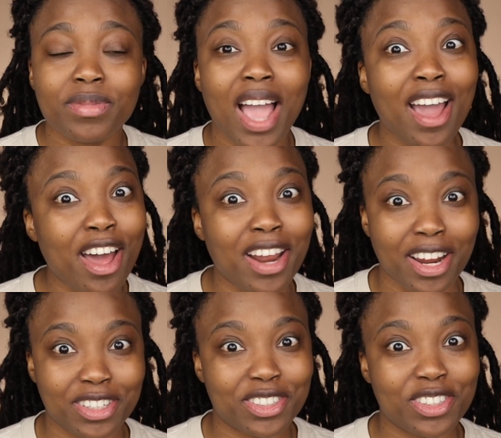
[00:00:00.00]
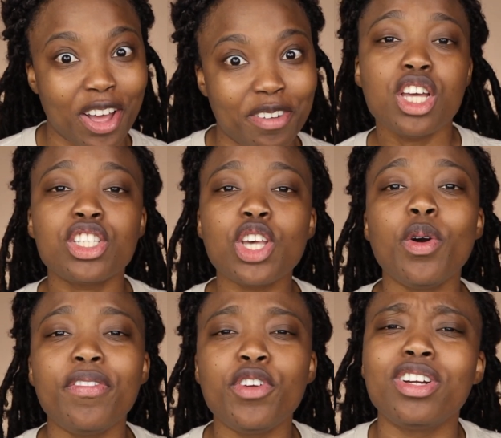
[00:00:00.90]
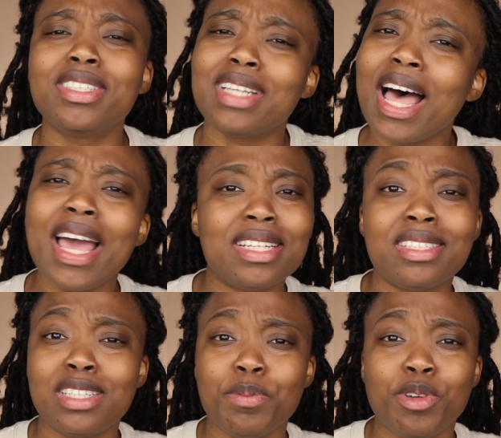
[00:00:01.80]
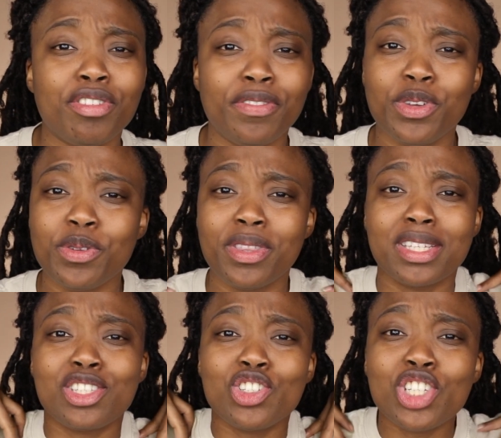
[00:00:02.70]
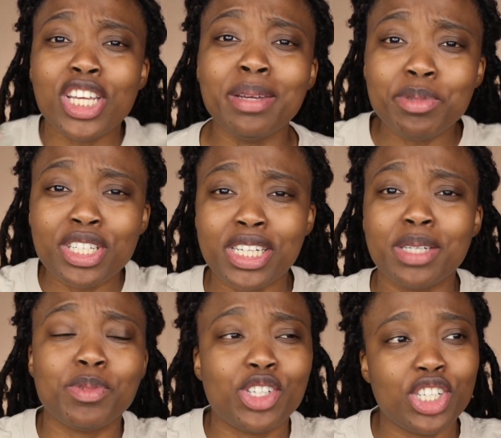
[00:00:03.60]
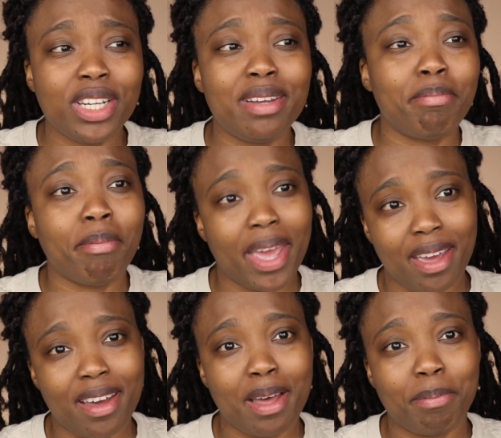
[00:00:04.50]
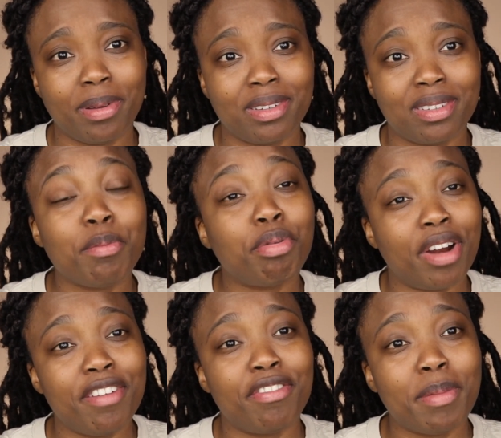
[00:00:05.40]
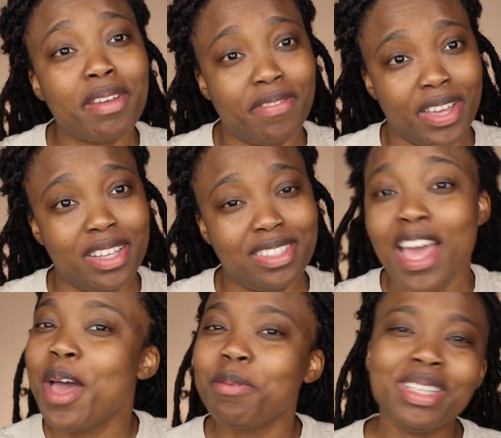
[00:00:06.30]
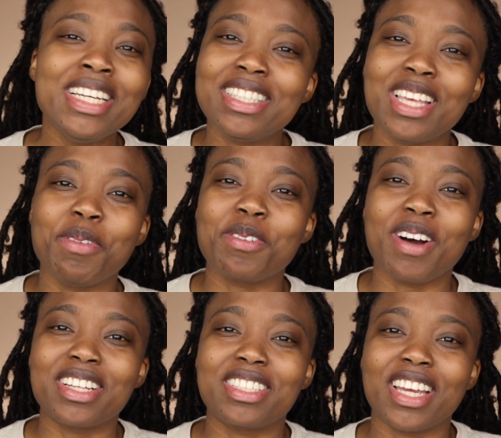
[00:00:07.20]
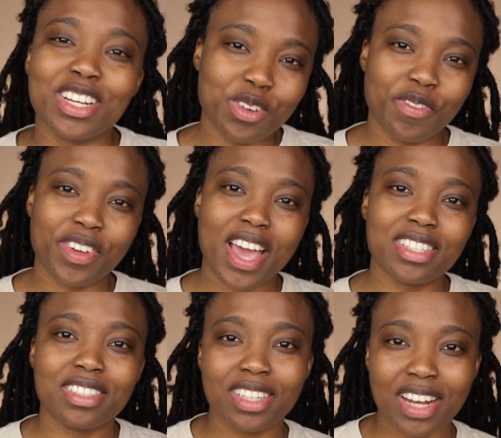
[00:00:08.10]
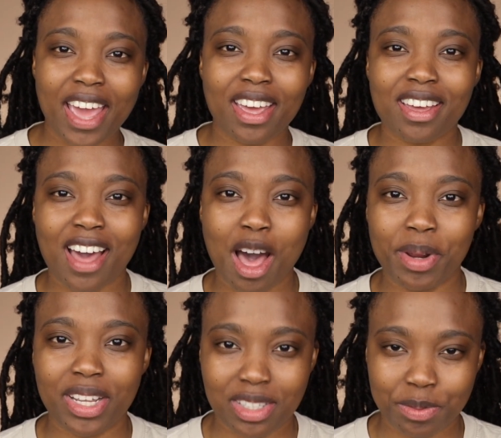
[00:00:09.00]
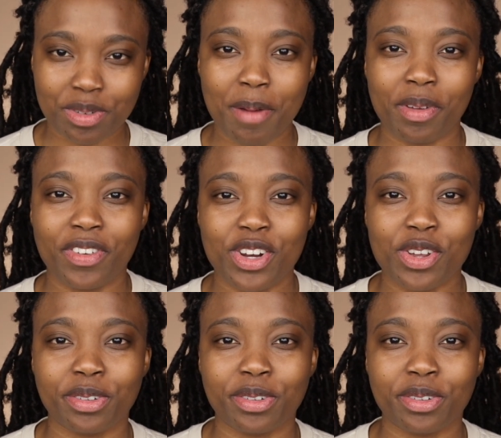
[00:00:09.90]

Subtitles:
I got a lot of stuff. So if you're dying to see me review this cheap makeup, pray for my face. Please keep on watching and don't forget to like, comment, and subscribe if you're new.